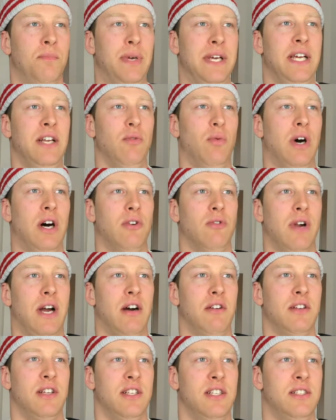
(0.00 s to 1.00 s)
Being
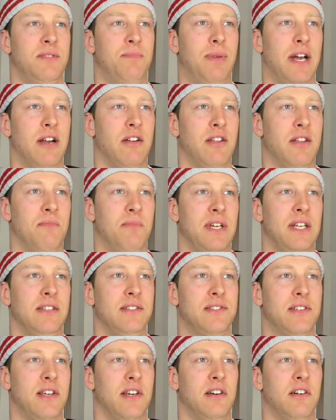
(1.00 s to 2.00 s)
well-rounded is better than
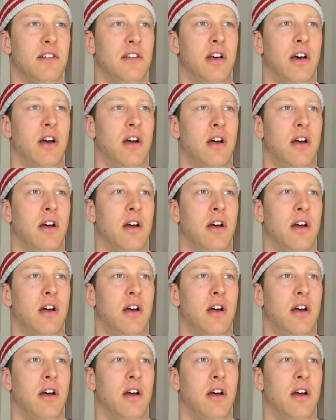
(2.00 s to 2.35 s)
being skilled.